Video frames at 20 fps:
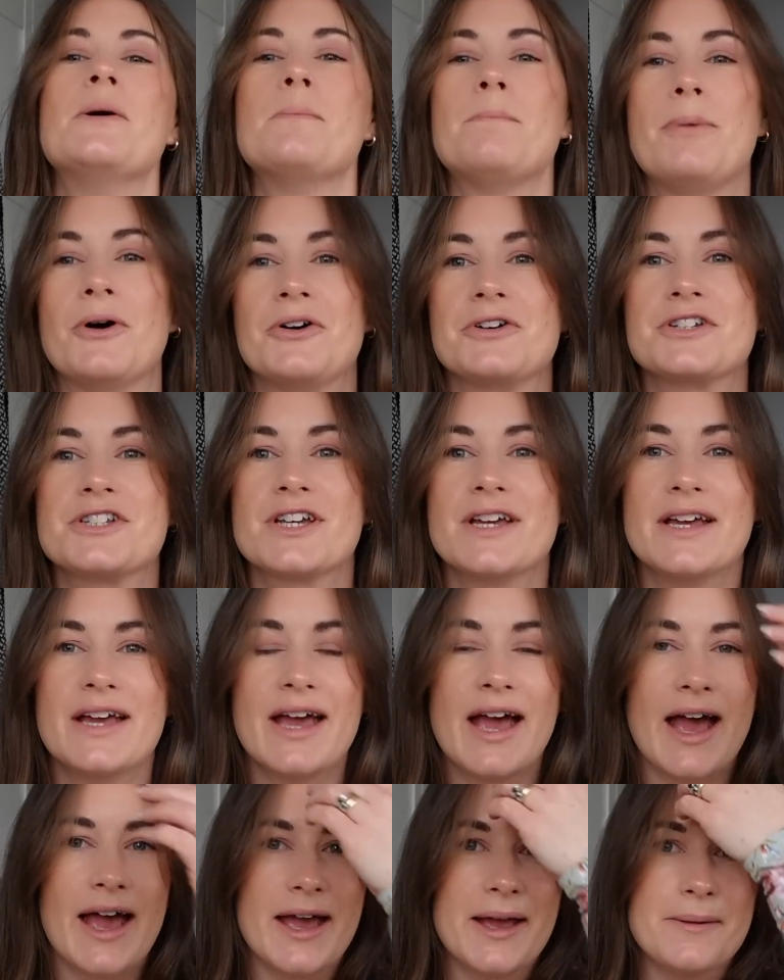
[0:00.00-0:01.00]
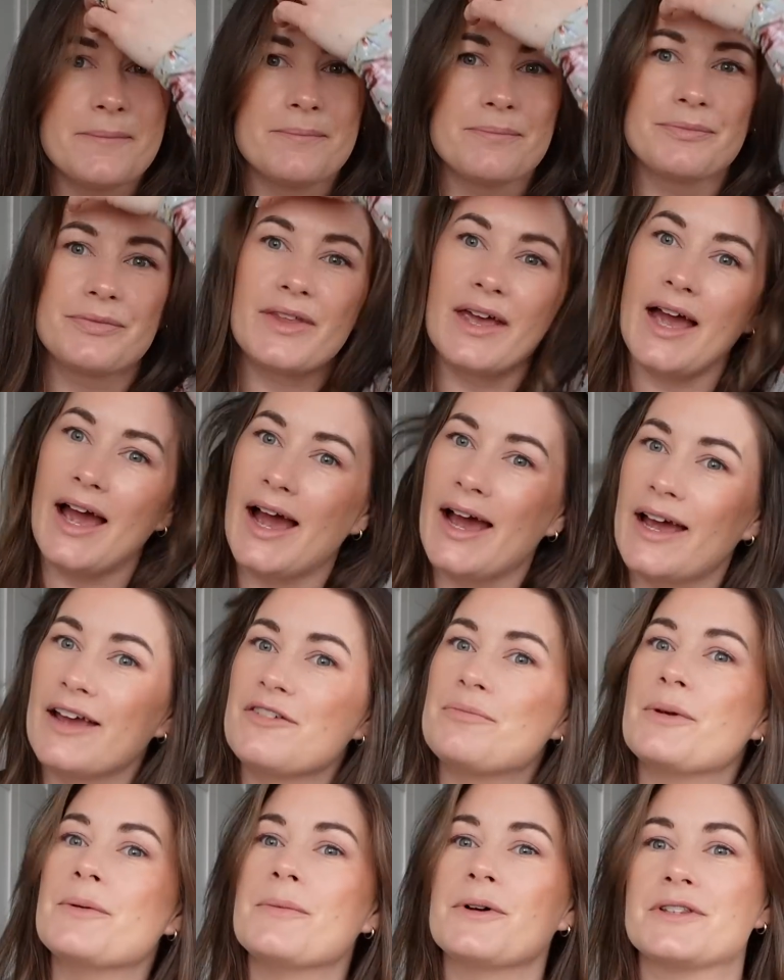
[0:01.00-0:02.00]
But
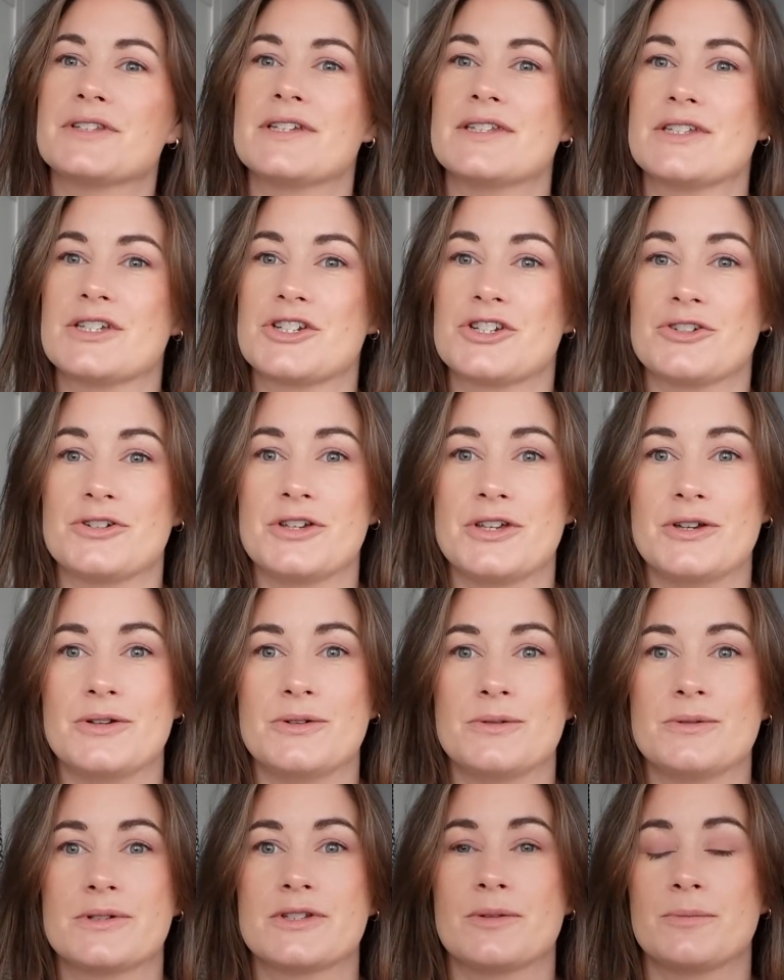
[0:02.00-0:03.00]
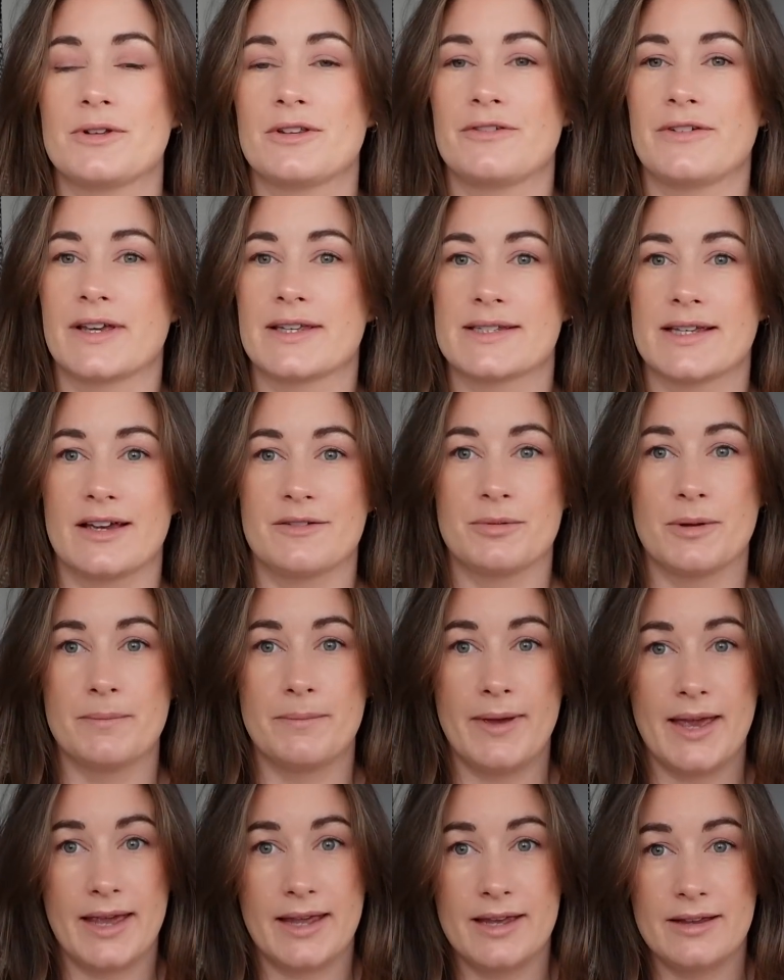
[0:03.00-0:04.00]
I've been wanting to show you some of the things that I've been
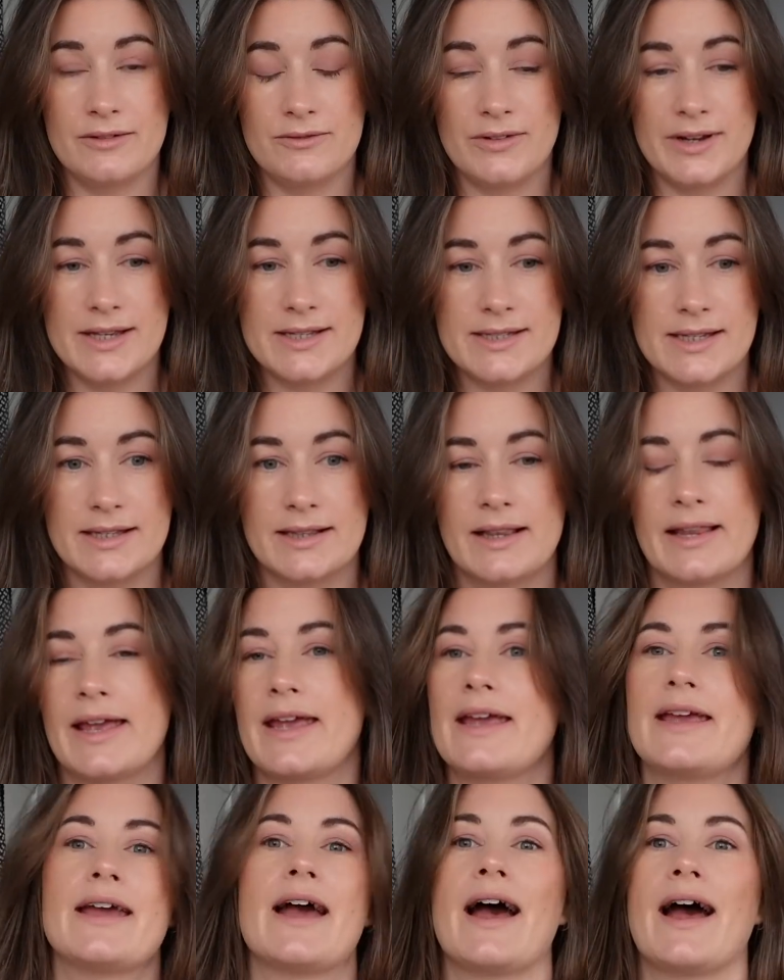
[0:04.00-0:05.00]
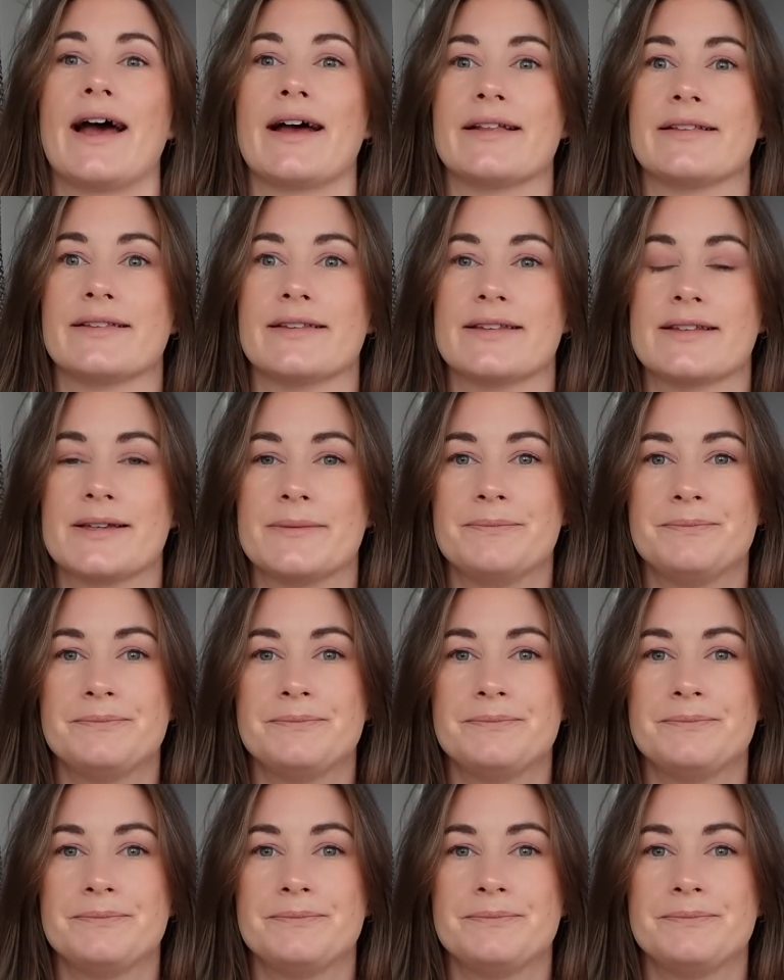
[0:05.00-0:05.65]
making recently, and